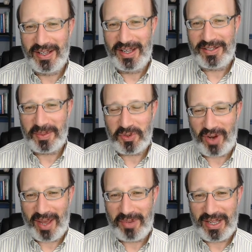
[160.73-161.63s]

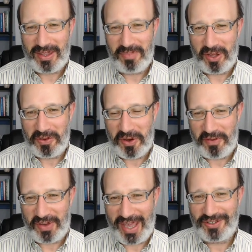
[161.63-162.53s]
subscribe, and hit the bell
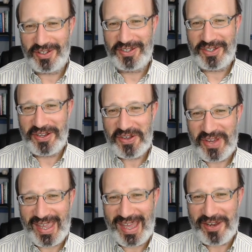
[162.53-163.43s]
notification so you
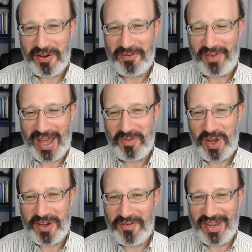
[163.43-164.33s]
can get notified
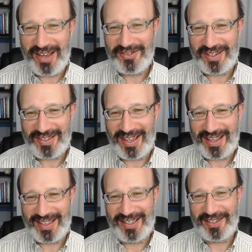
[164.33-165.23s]
when new videos just
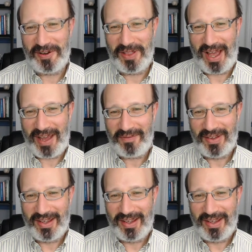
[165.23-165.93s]
like this go live.